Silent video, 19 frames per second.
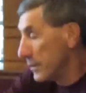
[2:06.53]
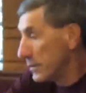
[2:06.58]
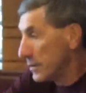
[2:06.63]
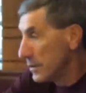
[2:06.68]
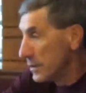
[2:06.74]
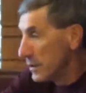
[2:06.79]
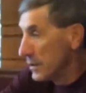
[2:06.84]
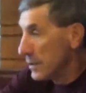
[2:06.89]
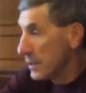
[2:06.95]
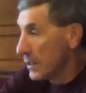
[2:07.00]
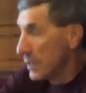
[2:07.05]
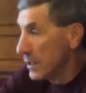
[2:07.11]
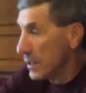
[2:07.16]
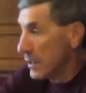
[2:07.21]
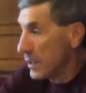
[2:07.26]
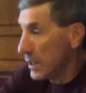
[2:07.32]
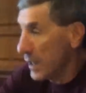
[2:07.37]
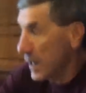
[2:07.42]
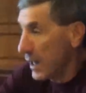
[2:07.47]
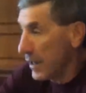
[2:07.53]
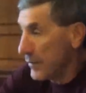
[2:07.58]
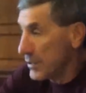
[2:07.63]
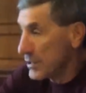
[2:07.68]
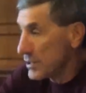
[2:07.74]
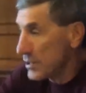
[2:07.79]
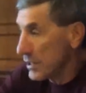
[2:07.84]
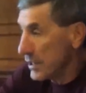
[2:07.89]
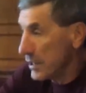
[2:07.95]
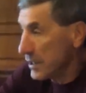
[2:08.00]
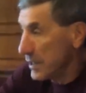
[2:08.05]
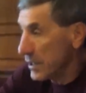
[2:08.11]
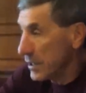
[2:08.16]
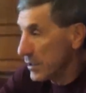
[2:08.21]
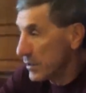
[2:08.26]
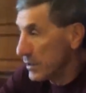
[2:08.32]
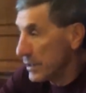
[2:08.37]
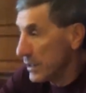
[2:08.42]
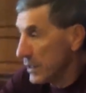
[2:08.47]
but obviously
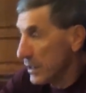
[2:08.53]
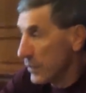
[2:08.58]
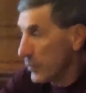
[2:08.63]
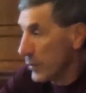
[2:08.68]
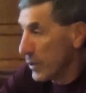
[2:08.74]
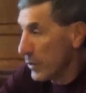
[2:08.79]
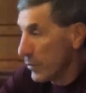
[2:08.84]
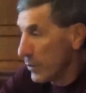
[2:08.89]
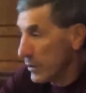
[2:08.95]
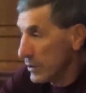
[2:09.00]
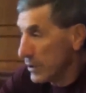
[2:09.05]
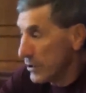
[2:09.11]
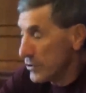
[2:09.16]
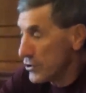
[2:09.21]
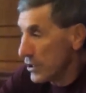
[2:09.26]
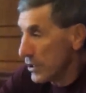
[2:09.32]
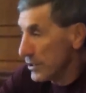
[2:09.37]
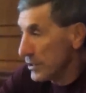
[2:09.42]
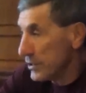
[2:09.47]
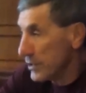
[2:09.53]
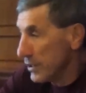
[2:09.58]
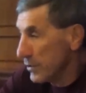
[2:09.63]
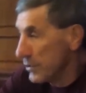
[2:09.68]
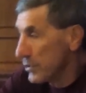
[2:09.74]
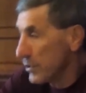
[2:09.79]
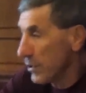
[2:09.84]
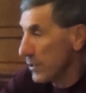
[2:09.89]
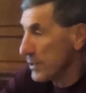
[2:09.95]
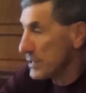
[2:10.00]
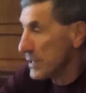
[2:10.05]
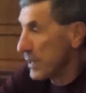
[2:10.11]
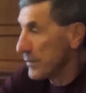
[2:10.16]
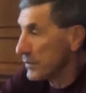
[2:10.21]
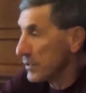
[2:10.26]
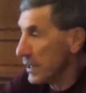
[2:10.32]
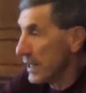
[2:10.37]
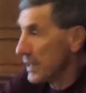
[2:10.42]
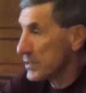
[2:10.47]
uh, we were in uncharted territories
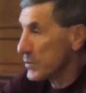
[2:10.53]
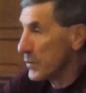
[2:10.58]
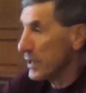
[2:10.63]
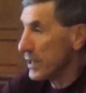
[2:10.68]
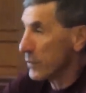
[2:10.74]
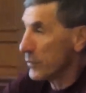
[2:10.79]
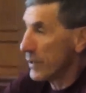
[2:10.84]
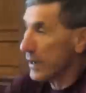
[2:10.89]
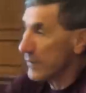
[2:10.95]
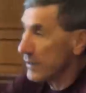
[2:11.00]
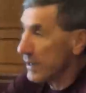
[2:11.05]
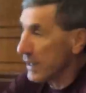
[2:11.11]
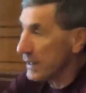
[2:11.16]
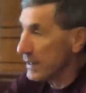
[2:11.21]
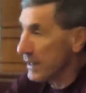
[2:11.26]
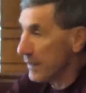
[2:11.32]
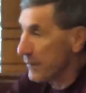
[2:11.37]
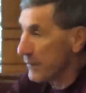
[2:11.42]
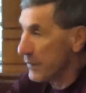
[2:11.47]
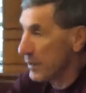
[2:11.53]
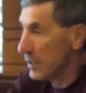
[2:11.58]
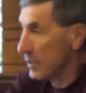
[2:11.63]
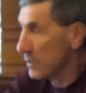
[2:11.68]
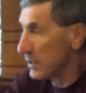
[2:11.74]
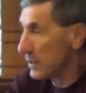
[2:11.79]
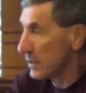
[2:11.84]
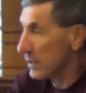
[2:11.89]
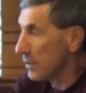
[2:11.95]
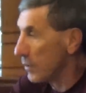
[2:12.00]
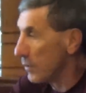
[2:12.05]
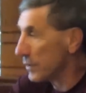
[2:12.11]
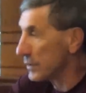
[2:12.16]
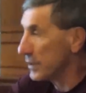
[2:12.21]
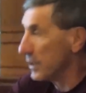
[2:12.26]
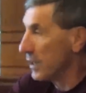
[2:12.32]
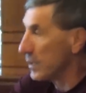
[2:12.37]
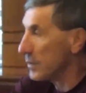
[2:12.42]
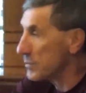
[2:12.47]
after last week. We haven't had that feeling in a
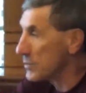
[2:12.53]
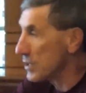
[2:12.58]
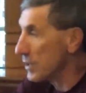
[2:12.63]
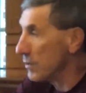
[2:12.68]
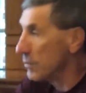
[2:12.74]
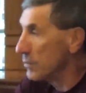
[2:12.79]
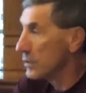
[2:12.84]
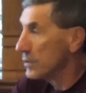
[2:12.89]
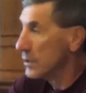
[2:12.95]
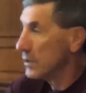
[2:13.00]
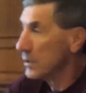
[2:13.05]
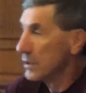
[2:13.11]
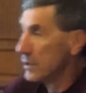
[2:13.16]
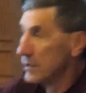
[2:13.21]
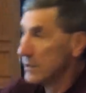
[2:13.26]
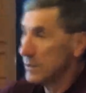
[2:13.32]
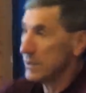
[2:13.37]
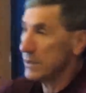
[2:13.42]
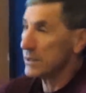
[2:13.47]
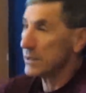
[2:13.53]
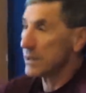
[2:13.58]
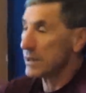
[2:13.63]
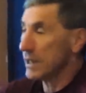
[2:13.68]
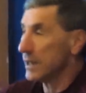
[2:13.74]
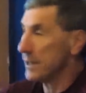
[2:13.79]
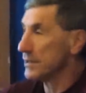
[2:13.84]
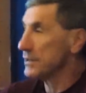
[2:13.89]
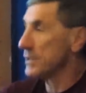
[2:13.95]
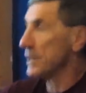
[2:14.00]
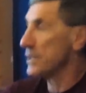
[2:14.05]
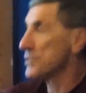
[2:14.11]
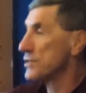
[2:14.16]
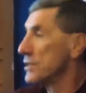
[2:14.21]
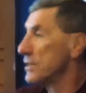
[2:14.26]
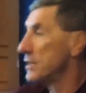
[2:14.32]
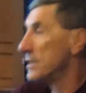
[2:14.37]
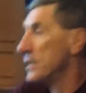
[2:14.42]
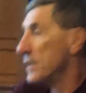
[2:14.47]
long time, so it kind of
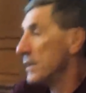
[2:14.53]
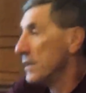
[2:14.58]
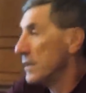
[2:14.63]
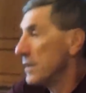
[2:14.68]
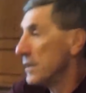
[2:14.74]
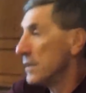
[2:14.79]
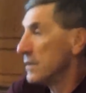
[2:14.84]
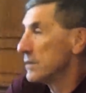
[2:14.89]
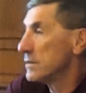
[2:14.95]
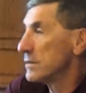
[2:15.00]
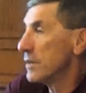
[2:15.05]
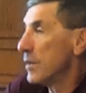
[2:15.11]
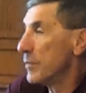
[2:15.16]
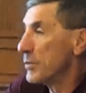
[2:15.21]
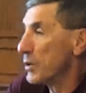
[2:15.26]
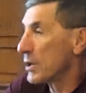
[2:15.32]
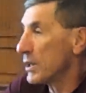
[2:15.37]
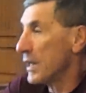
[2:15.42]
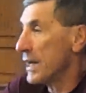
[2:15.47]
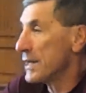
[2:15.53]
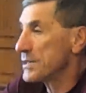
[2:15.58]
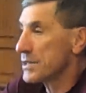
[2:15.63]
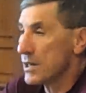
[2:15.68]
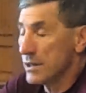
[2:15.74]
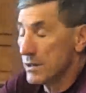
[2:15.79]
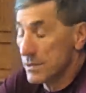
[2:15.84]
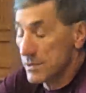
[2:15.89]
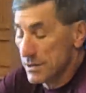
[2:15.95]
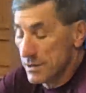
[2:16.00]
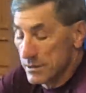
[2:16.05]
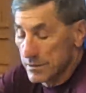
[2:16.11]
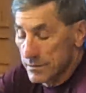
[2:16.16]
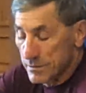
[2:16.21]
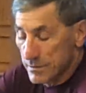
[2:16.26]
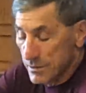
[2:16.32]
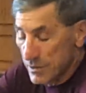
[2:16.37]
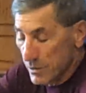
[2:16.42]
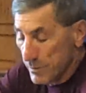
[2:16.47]
tested the uh, upper class kids and
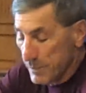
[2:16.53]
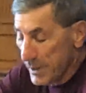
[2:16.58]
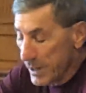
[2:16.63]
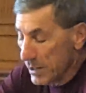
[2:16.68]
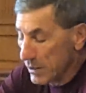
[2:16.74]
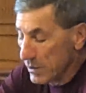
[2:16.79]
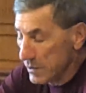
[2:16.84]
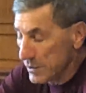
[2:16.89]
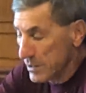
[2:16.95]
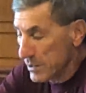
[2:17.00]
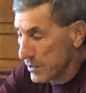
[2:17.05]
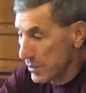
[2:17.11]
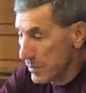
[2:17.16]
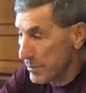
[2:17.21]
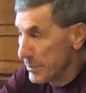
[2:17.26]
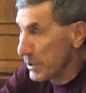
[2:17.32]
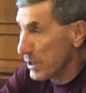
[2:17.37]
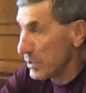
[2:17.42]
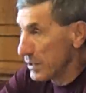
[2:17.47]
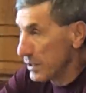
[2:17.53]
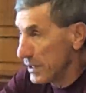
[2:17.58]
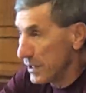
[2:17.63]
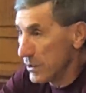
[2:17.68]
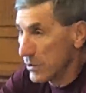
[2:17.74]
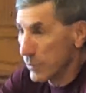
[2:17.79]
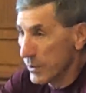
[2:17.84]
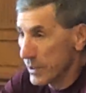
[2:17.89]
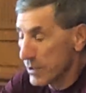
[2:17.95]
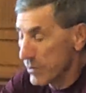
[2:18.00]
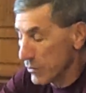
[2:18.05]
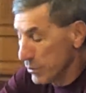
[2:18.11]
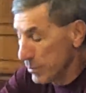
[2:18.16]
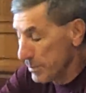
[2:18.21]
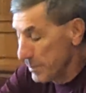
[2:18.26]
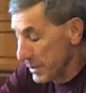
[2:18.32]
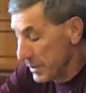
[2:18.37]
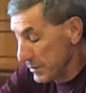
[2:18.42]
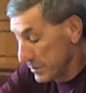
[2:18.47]
their mettle and their ability to
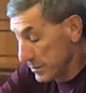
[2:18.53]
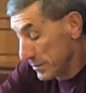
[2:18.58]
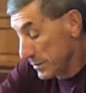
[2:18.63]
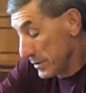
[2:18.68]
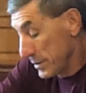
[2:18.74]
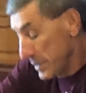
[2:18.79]
regroup, and,